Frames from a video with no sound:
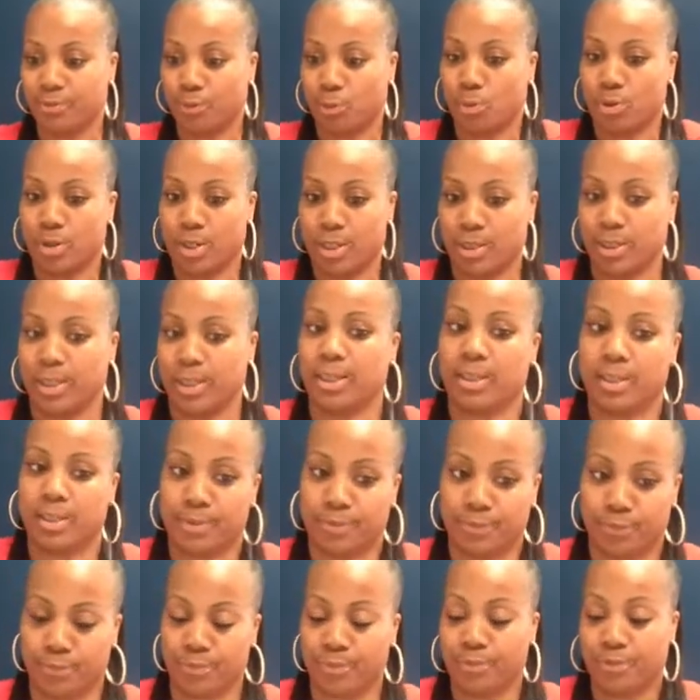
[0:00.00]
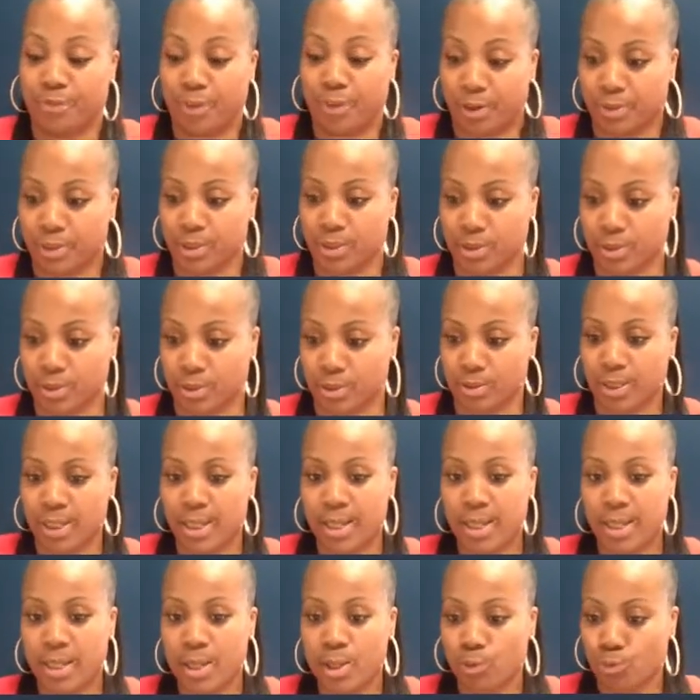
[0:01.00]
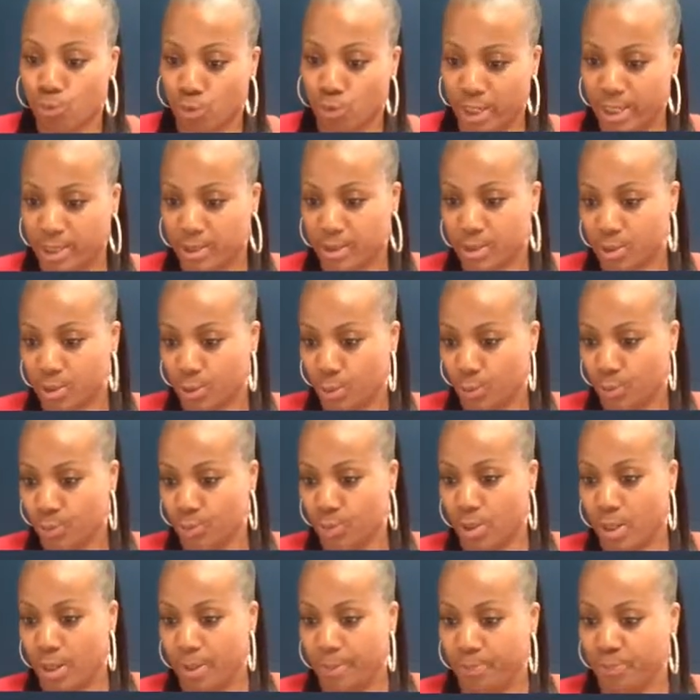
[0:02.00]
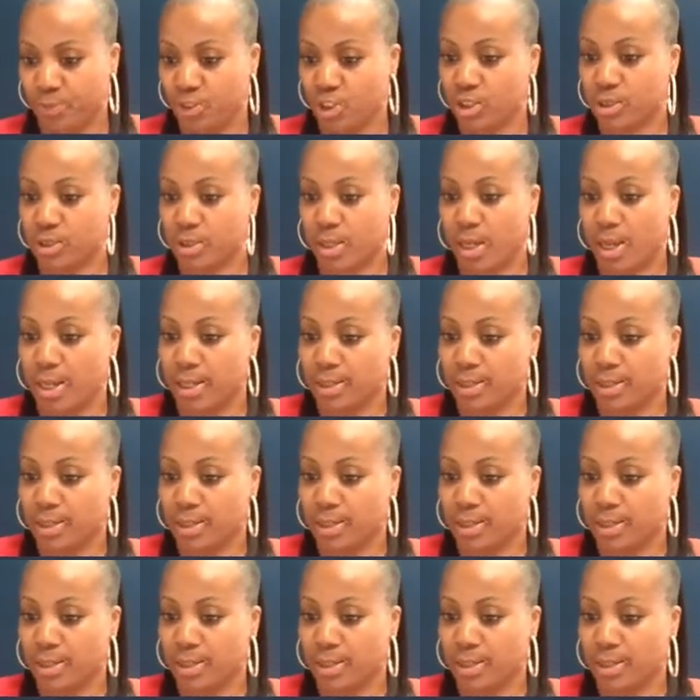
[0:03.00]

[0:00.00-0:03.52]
and they give very good rates. So just